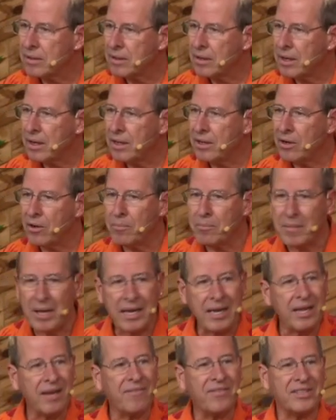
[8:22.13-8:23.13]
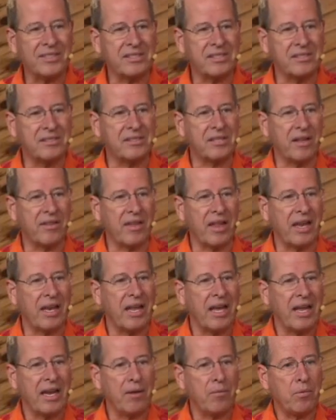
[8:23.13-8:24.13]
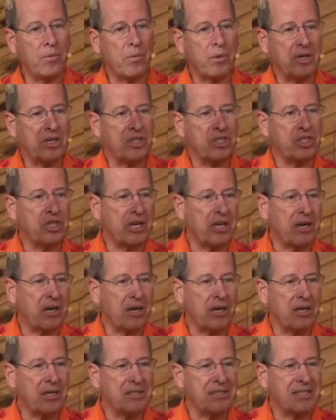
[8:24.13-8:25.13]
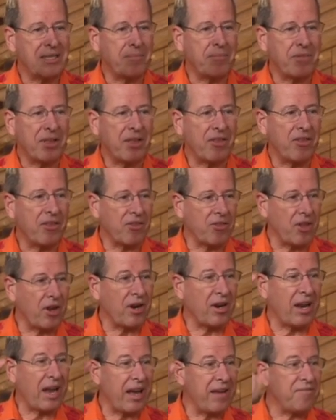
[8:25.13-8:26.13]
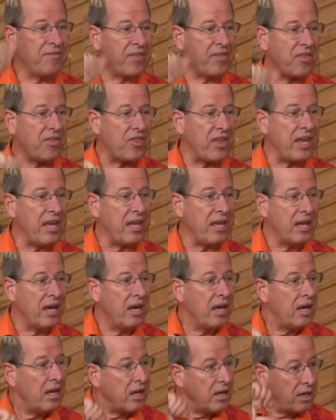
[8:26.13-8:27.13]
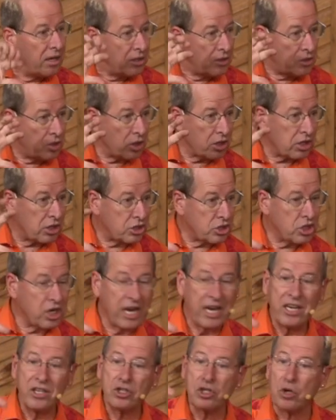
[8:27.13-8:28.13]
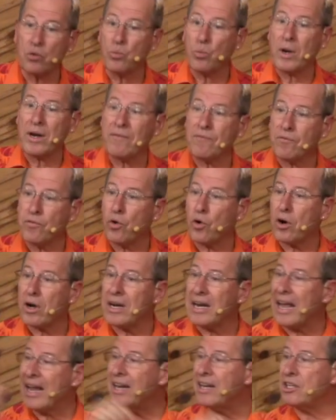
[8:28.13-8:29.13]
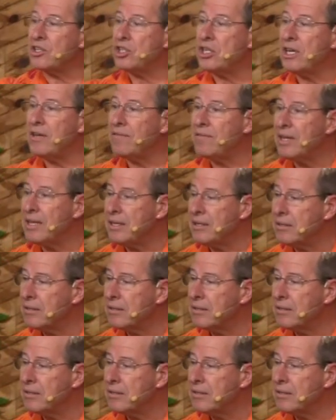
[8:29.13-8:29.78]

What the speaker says: I know many of us have done that. Anyone want to share something in their life that they took a change and went for it and achieved it?